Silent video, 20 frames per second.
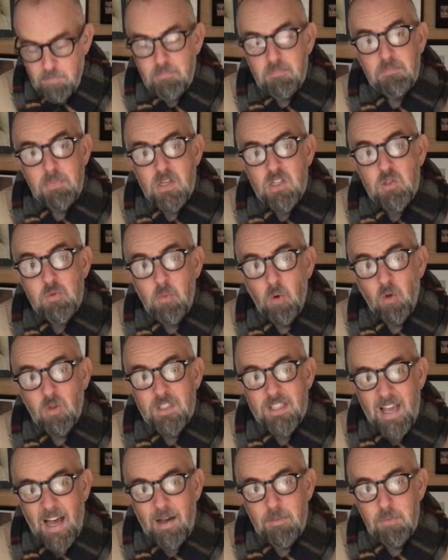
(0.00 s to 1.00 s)
but Small
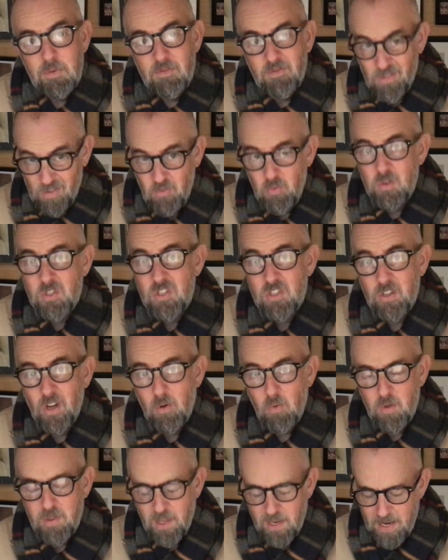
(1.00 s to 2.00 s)
Sam was stuck
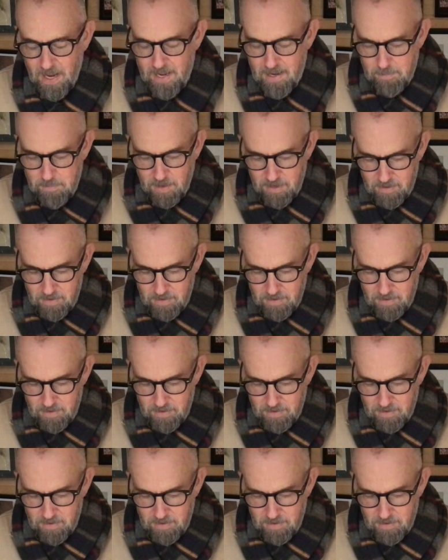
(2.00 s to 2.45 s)
with the name.